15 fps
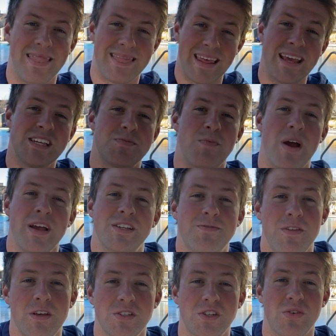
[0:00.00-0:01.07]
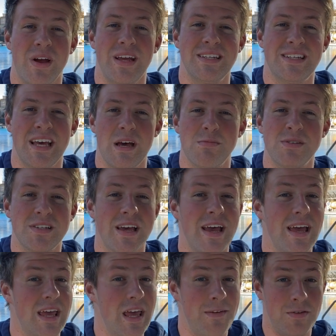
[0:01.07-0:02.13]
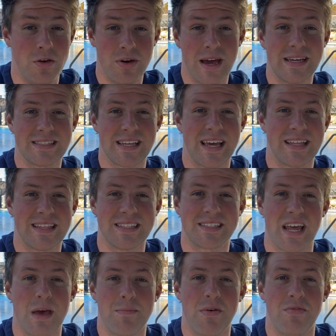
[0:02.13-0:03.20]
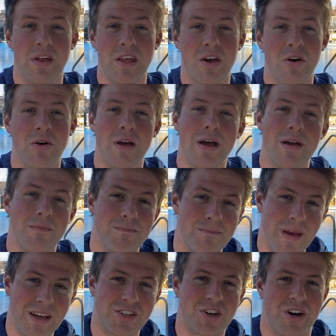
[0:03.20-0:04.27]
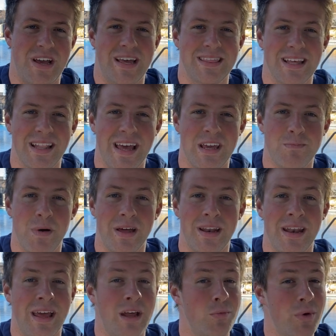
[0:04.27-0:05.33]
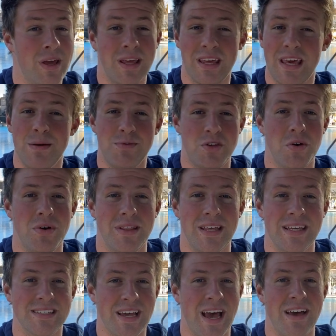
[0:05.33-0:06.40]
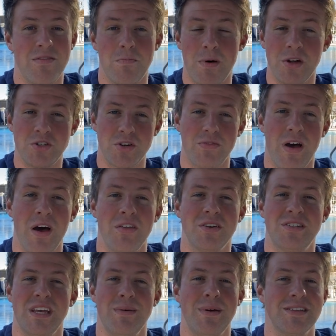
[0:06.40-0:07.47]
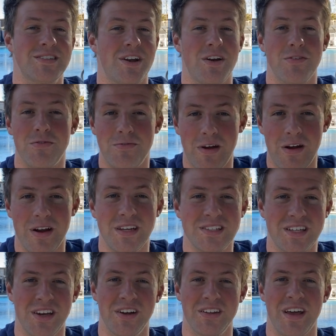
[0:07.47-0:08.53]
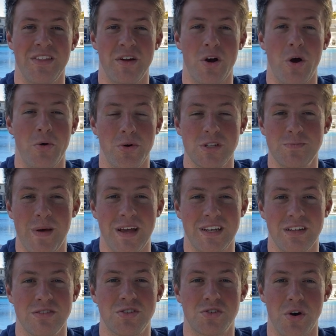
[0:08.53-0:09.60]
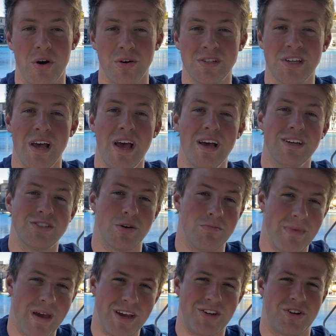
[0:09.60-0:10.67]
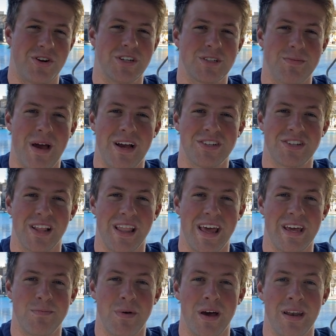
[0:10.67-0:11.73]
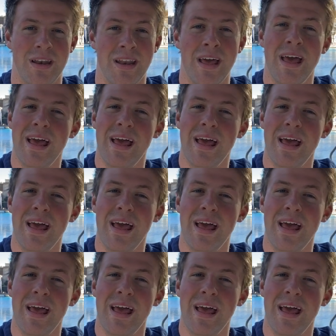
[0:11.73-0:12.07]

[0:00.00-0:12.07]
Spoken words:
Thanks, Bryce, for those great tips. If you guys like this type of video, make sure to hit the like button and we can keep doing these. I have a bunch of other teammates that are very skilled in their own respective strokes, so make sure to smash the like button